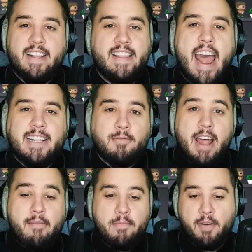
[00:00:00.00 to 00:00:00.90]
That's what
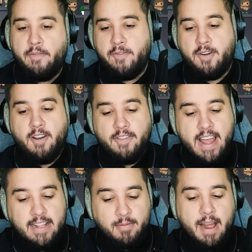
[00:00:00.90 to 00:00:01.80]
I would prefer.
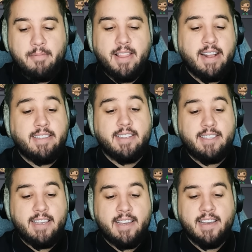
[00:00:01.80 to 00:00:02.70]
That's what I would like to
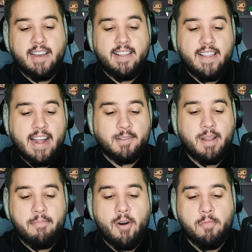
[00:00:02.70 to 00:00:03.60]
see. That's
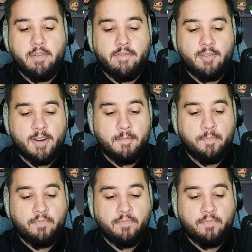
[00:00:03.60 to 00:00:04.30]
what I'm hoping for.